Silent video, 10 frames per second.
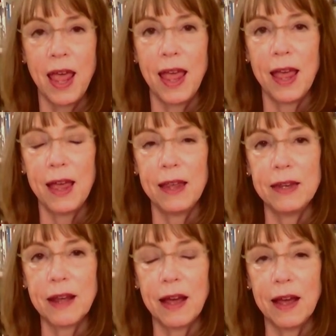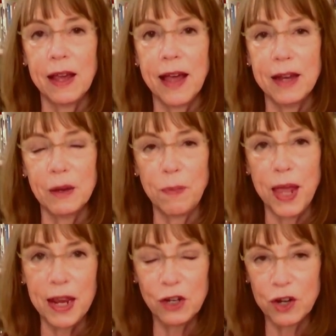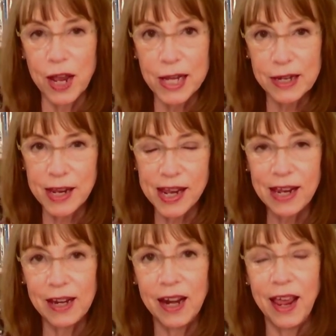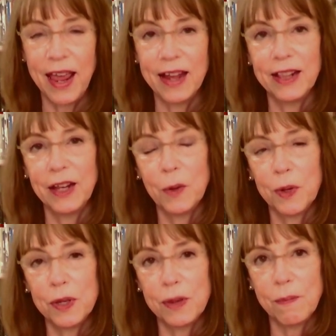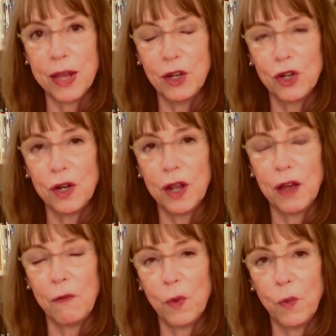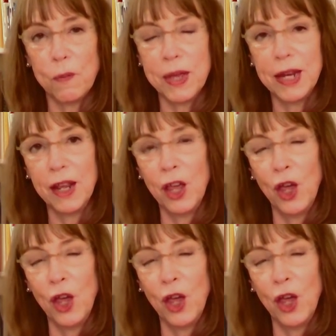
And I got to page 19, and there was a mention of a woman